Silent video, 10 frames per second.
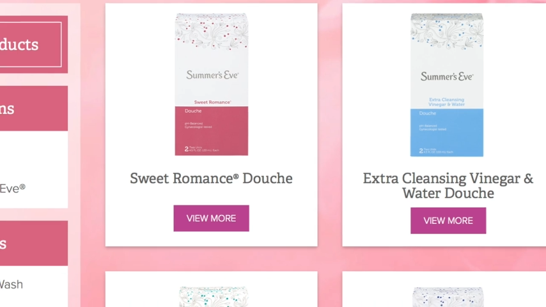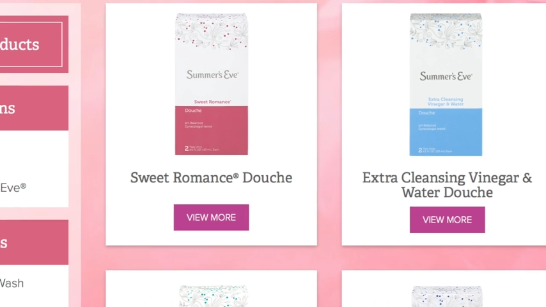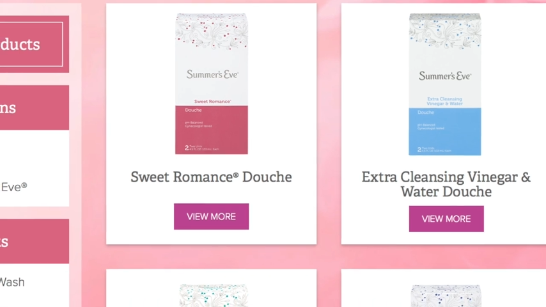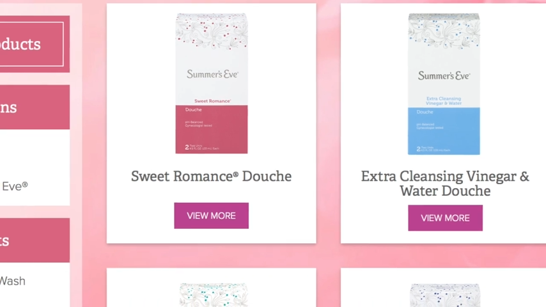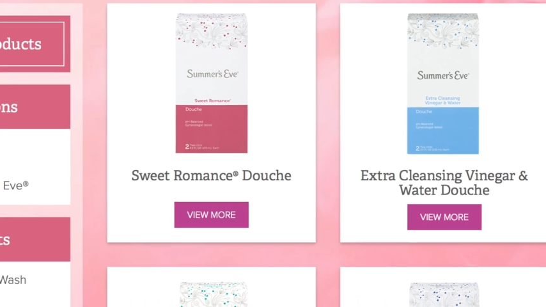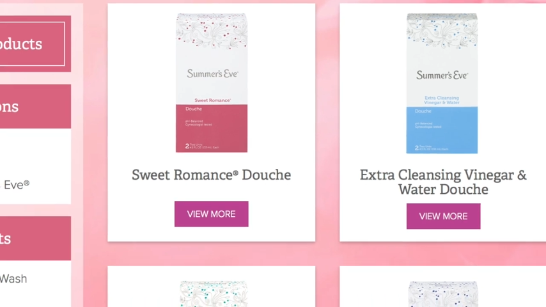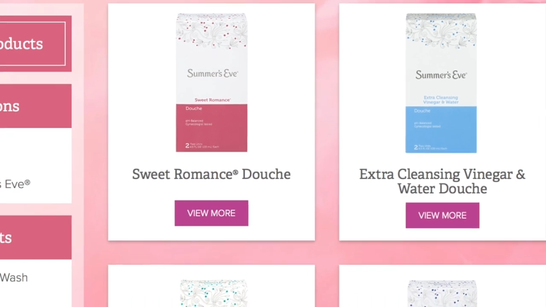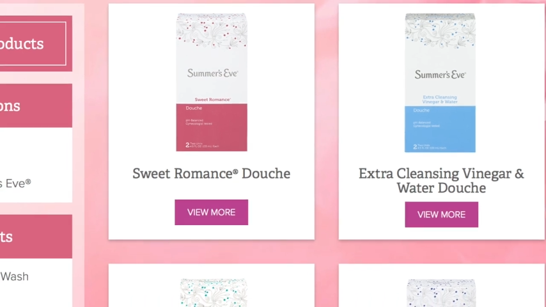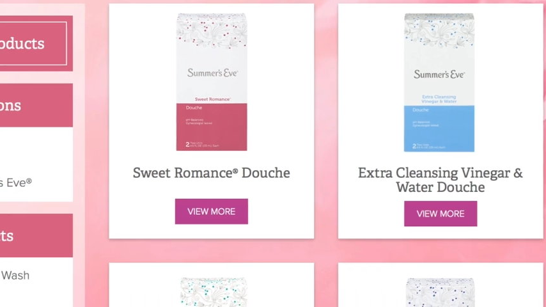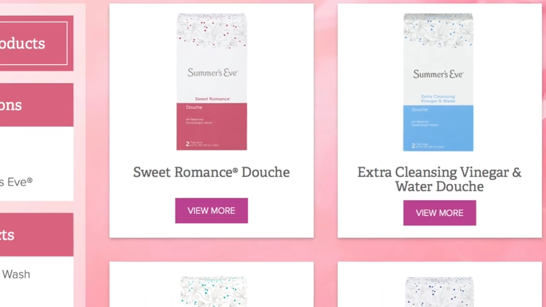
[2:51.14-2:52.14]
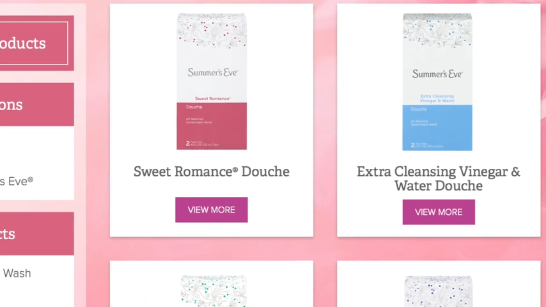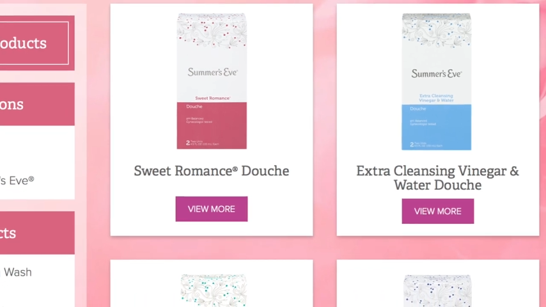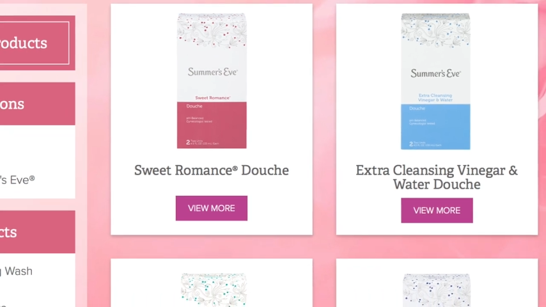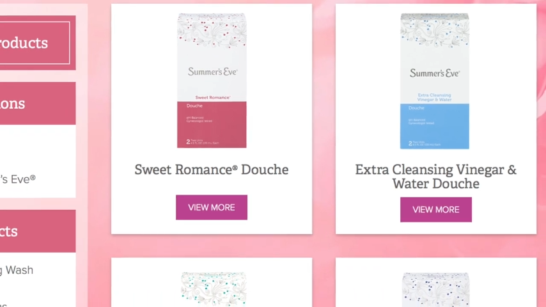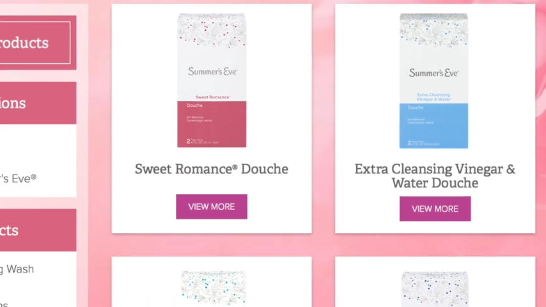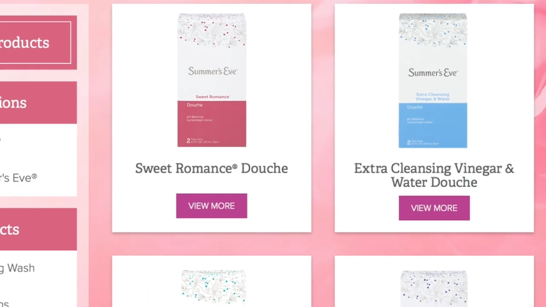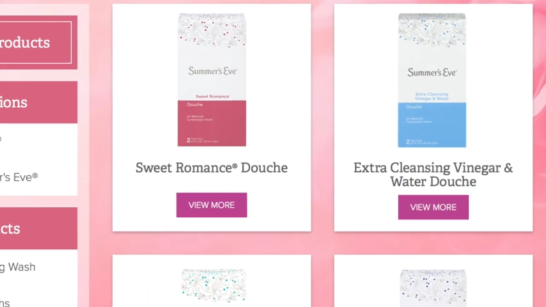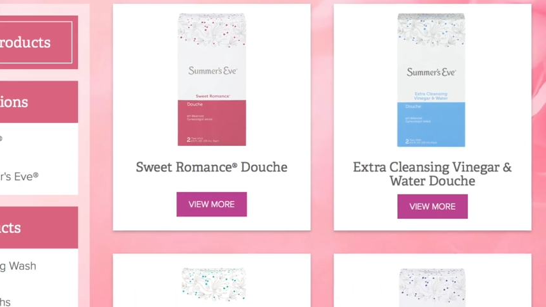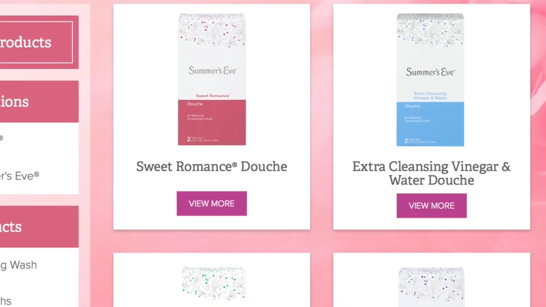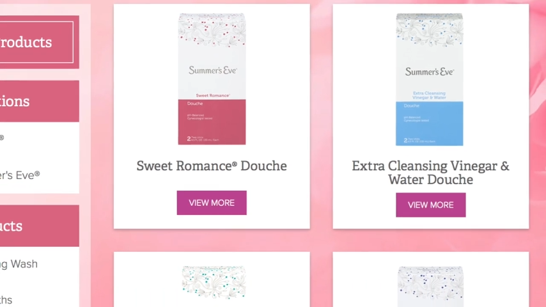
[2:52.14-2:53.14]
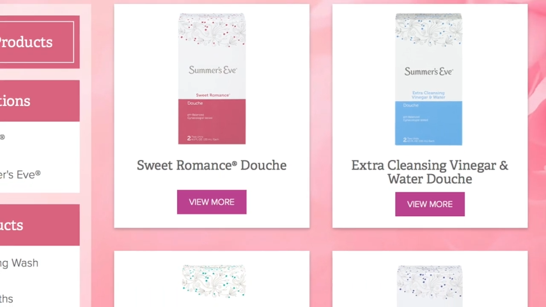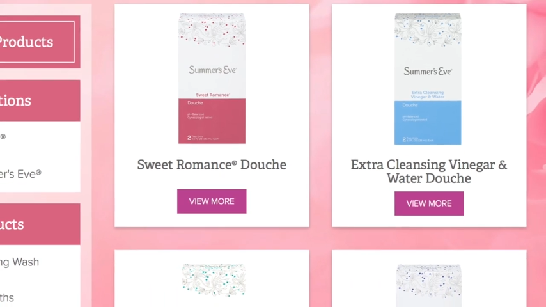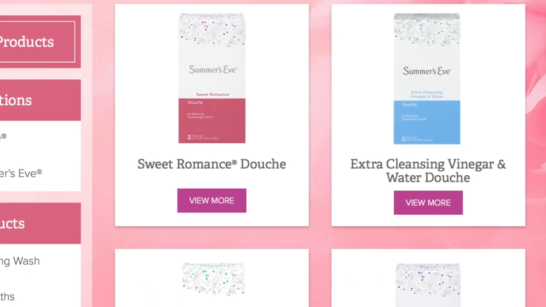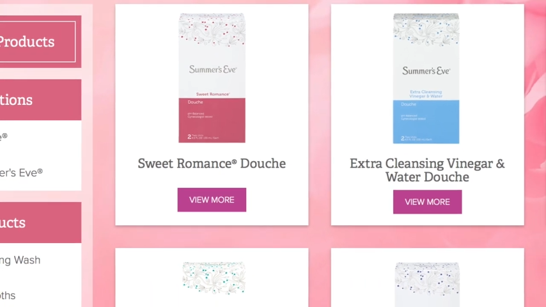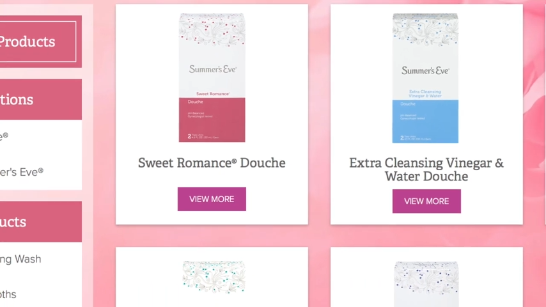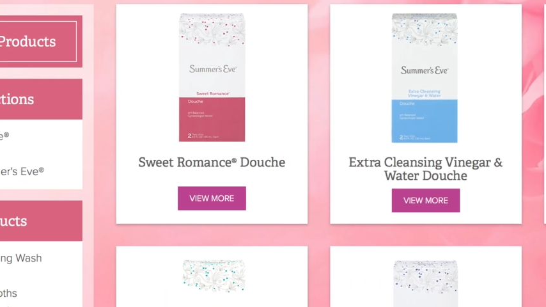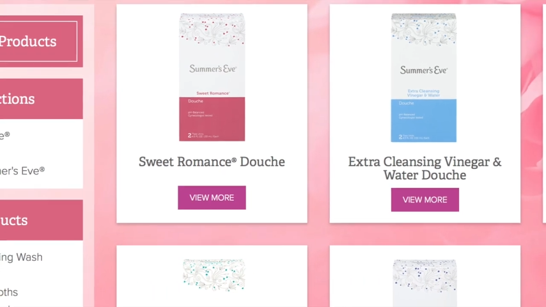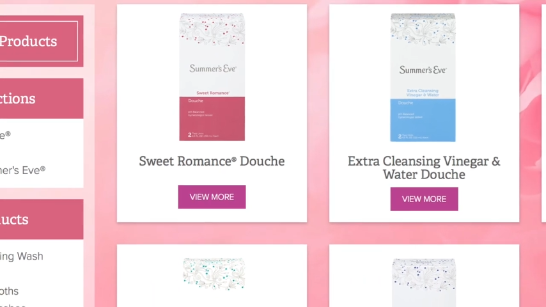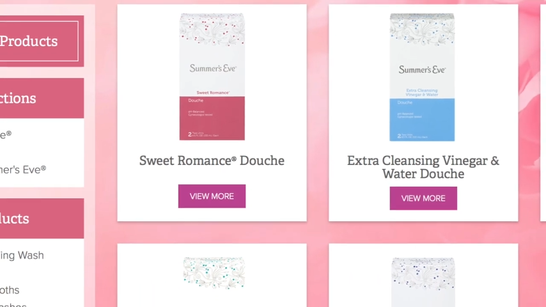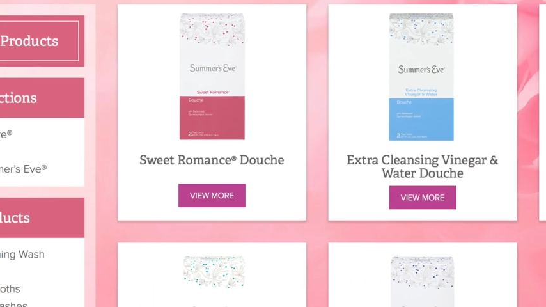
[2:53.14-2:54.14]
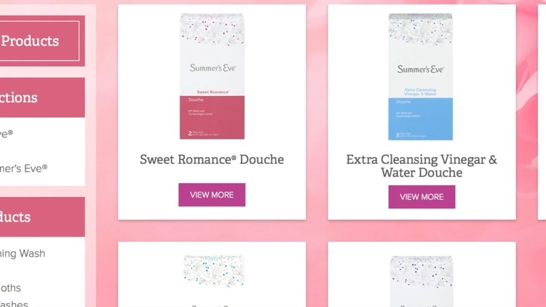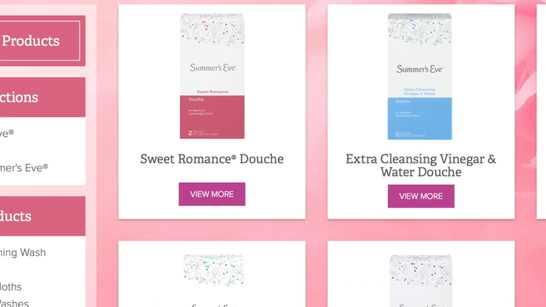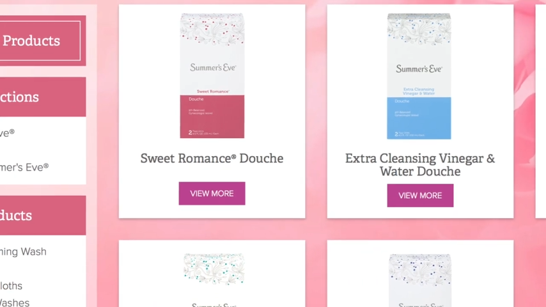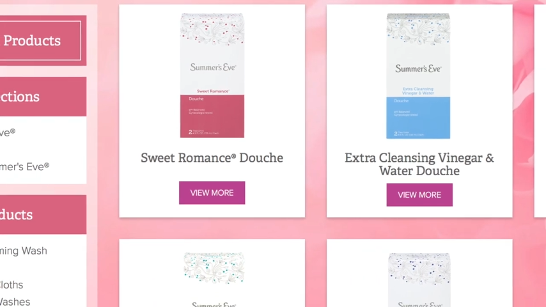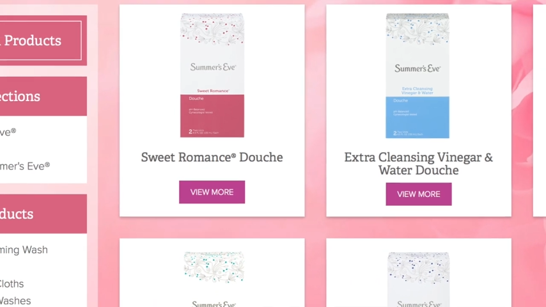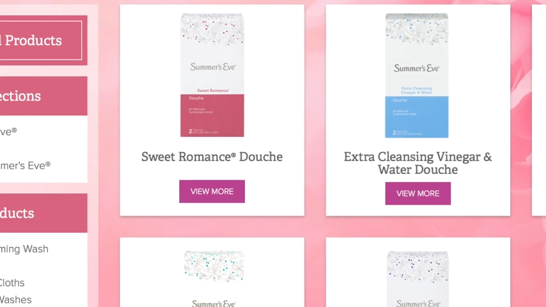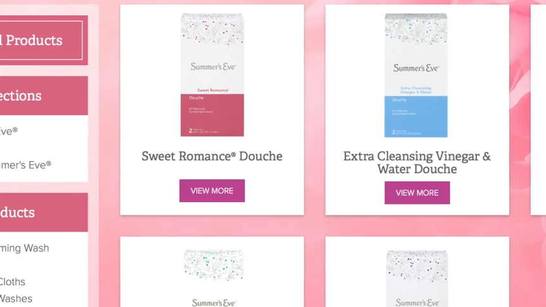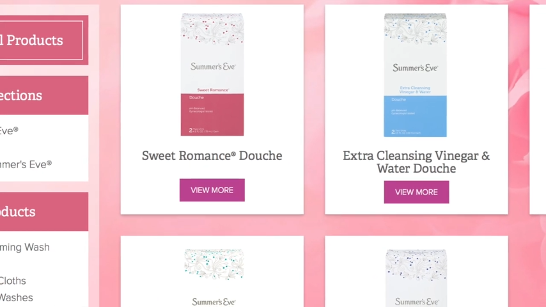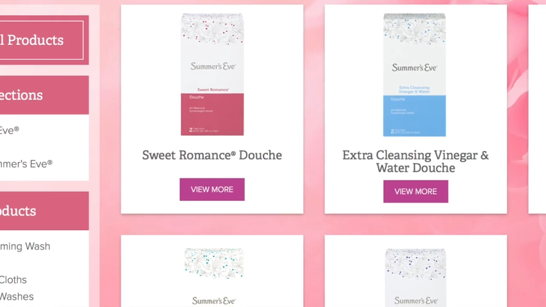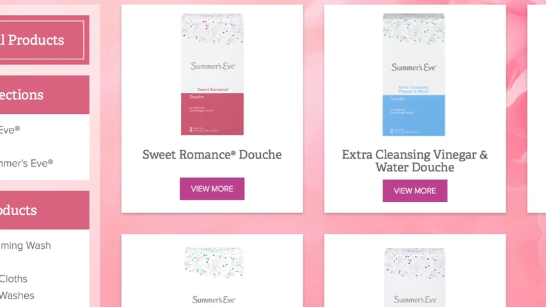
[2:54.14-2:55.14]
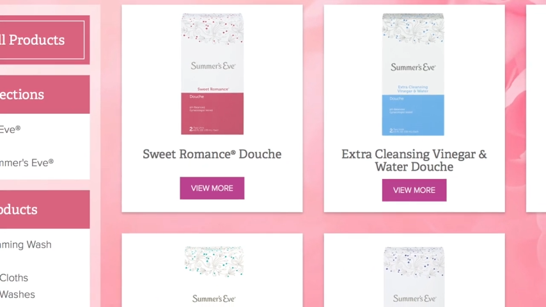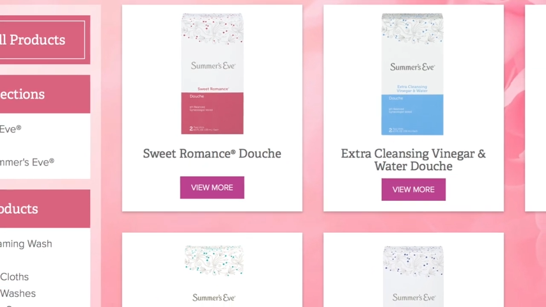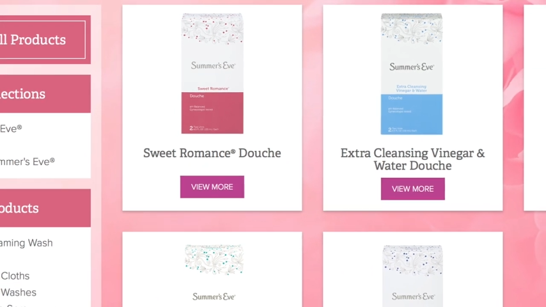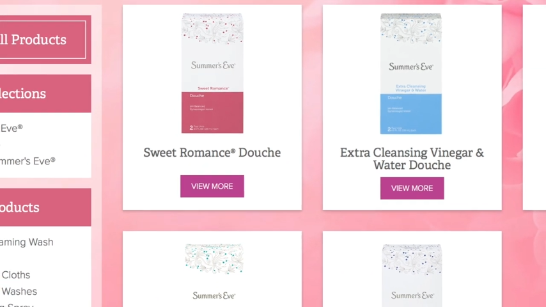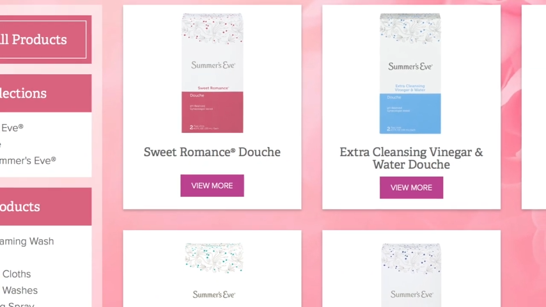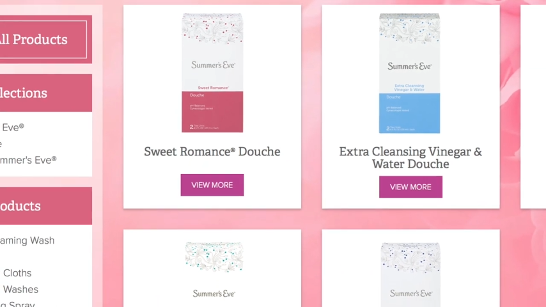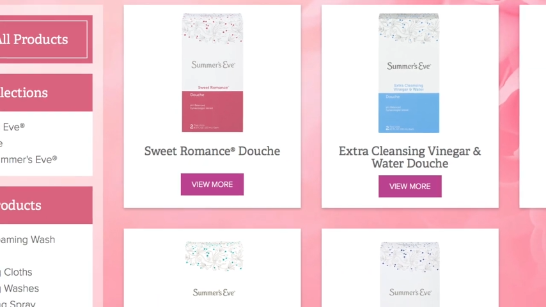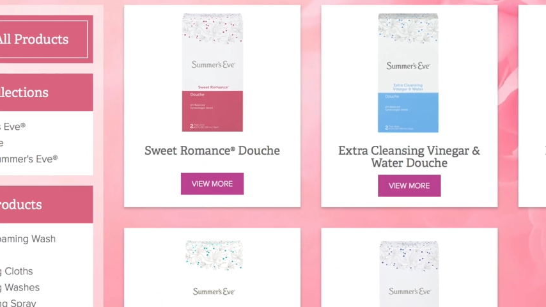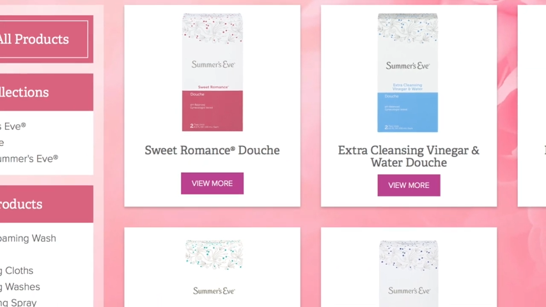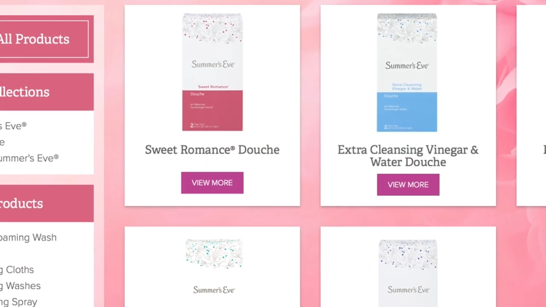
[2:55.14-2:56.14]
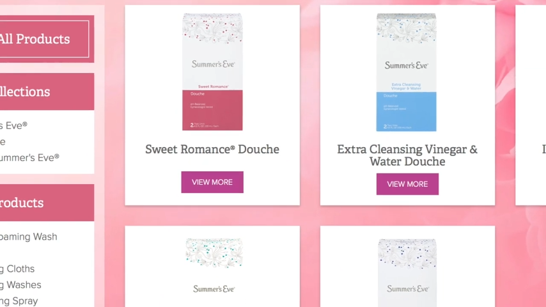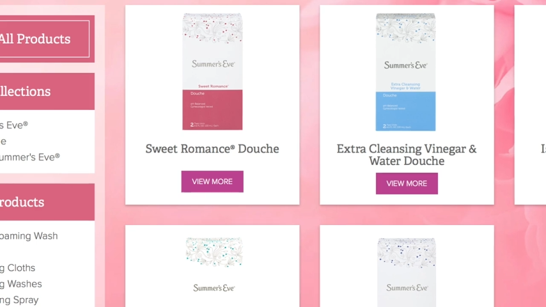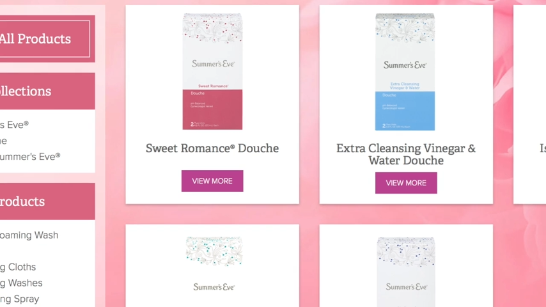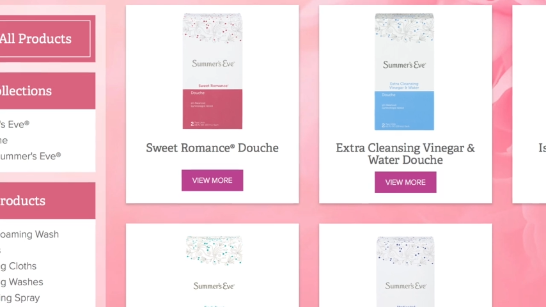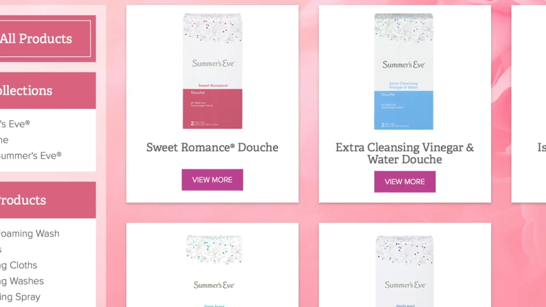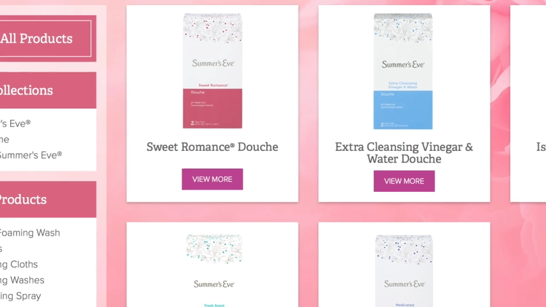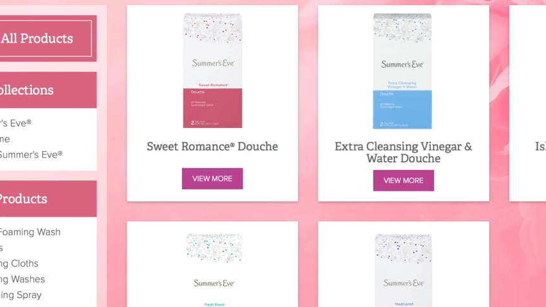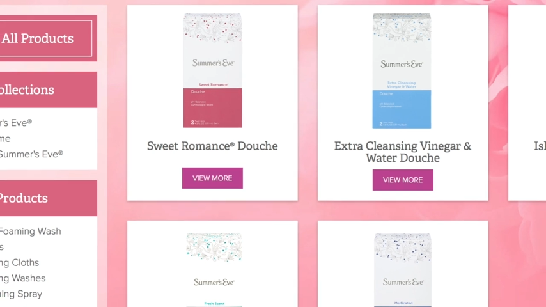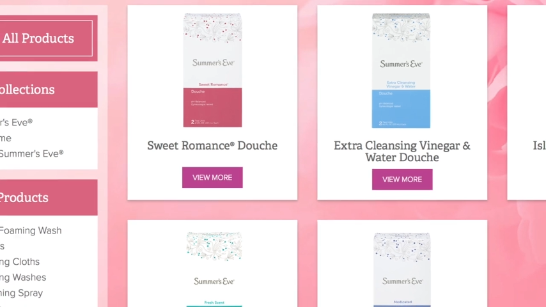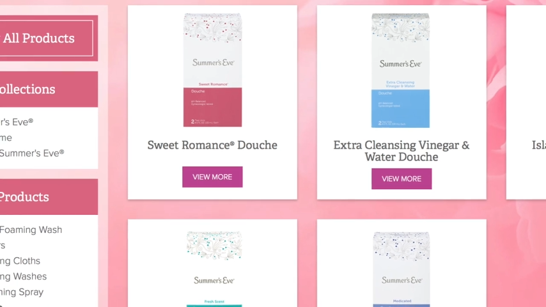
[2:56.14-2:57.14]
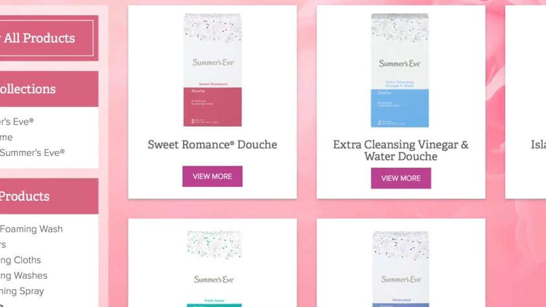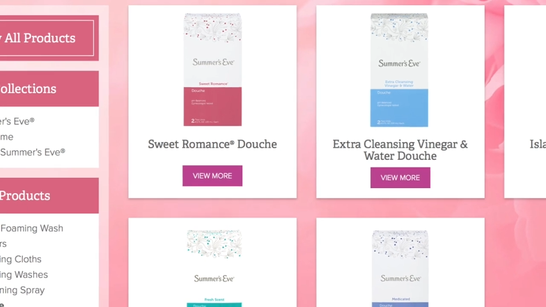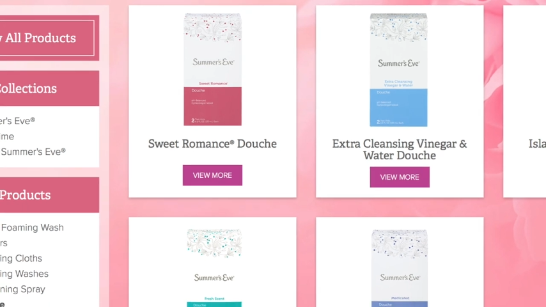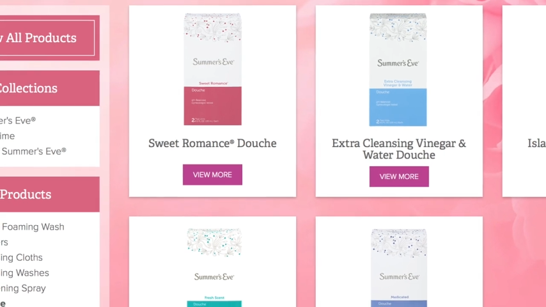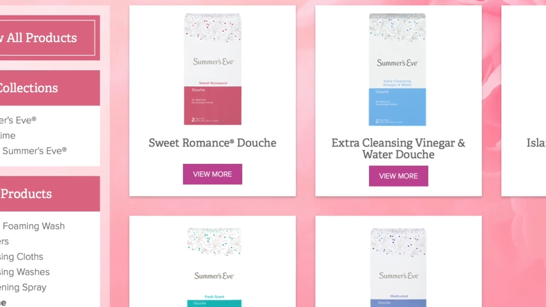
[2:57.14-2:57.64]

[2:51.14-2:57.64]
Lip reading: [unreadable: no face in view]